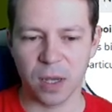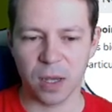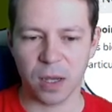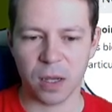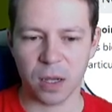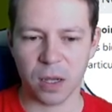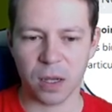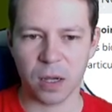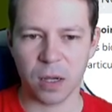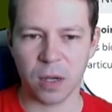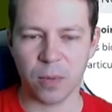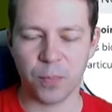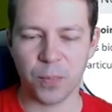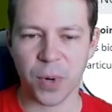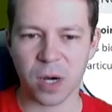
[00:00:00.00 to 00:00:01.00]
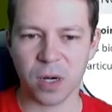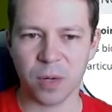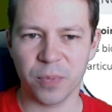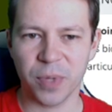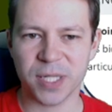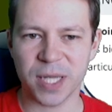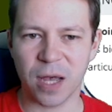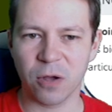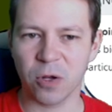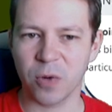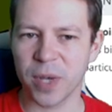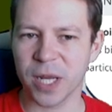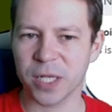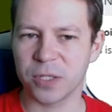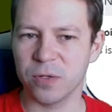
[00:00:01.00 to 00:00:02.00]
Partner bids
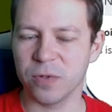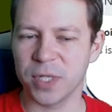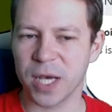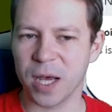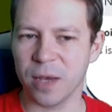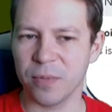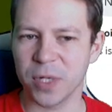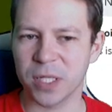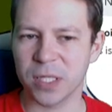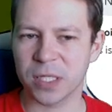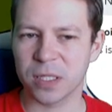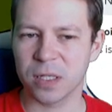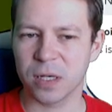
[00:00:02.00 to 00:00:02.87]
automatic 2 diamonds.